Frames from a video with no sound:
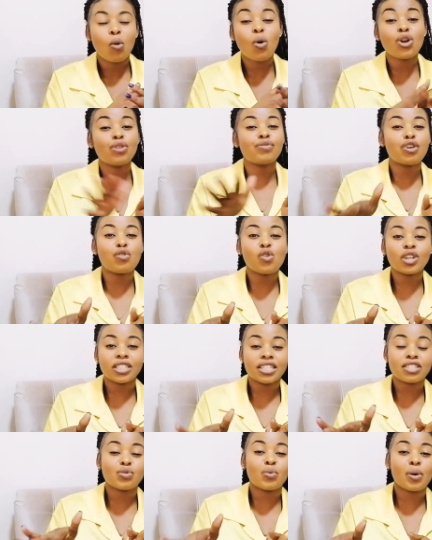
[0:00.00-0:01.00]
one of the
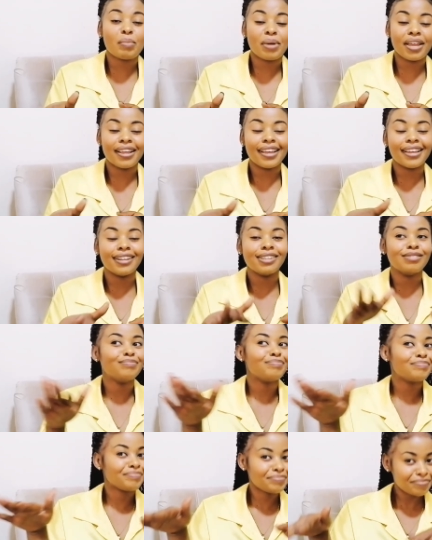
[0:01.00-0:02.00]
richest women
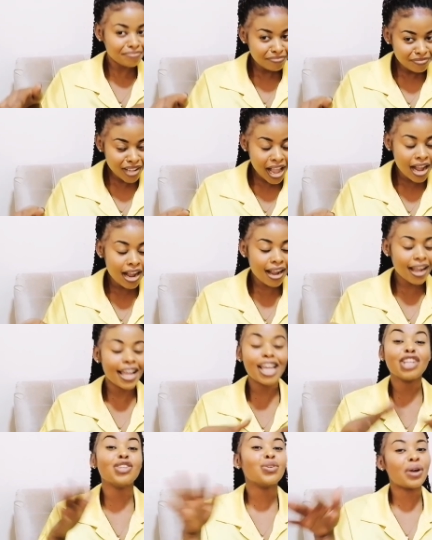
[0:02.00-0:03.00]
in
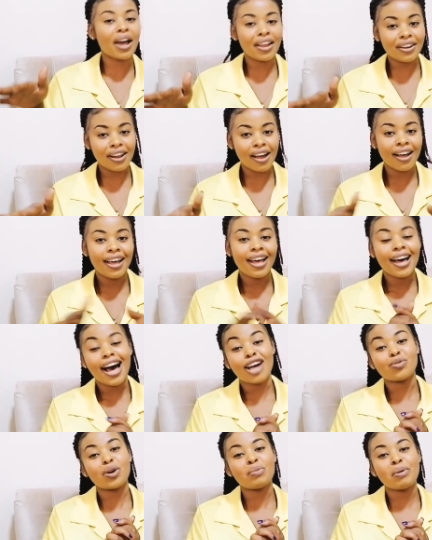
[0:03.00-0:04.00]
in Uganda.
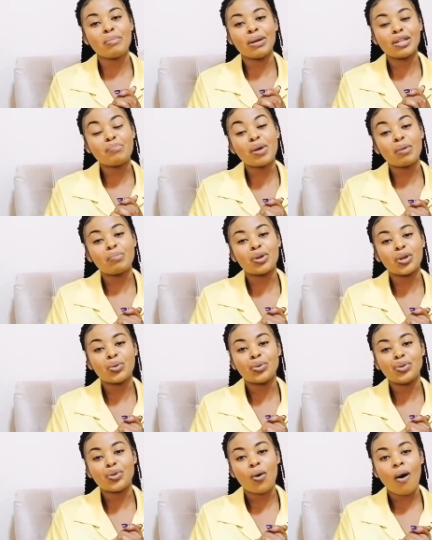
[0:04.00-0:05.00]
I told her maybe
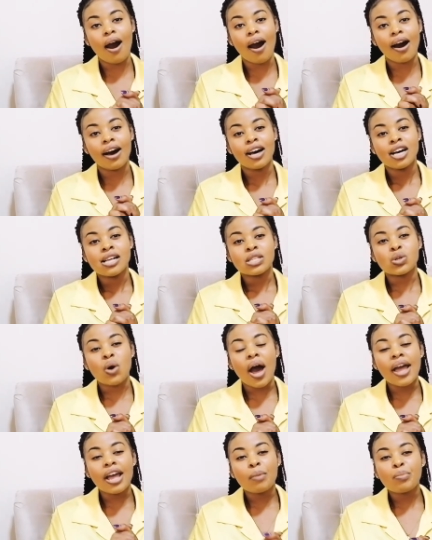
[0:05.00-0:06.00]
you know her.
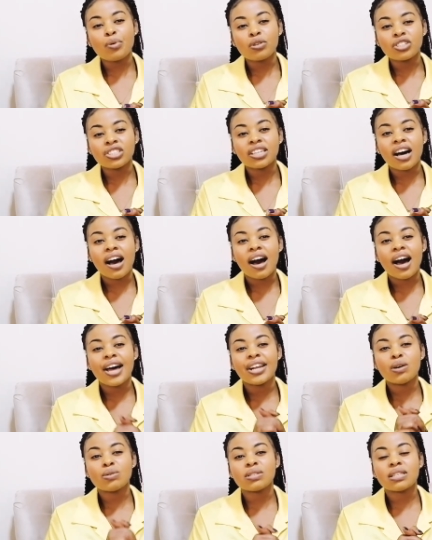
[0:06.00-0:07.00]
So I approached her
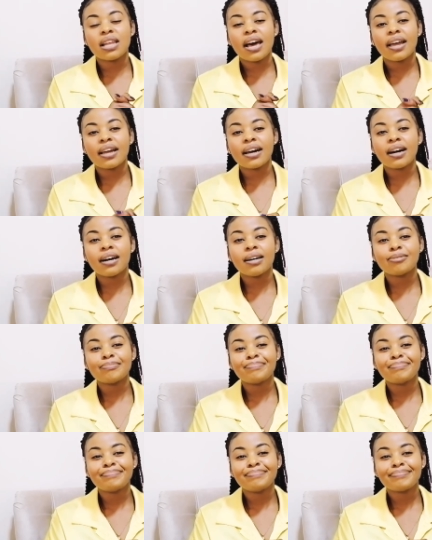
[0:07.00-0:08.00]
and I was like,
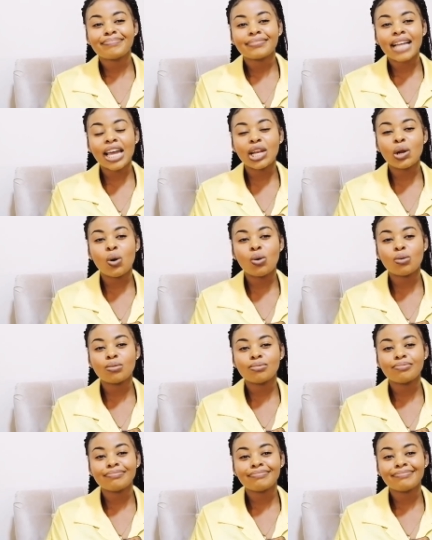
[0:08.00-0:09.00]
hello.
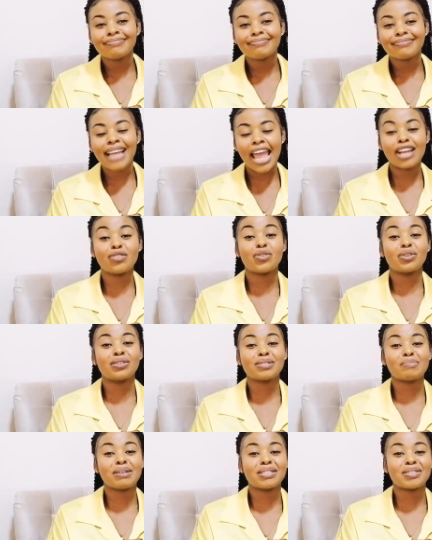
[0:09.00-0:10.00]
I
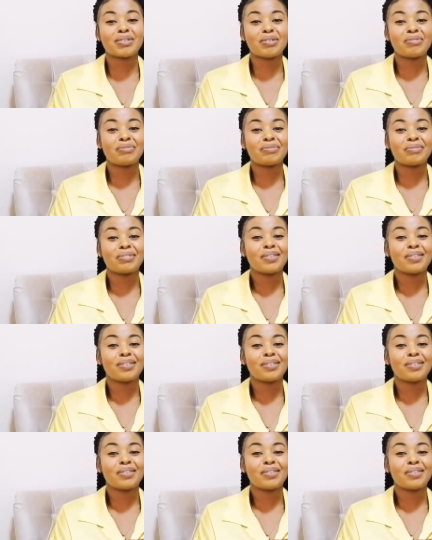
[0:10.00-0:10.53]
introduced myself.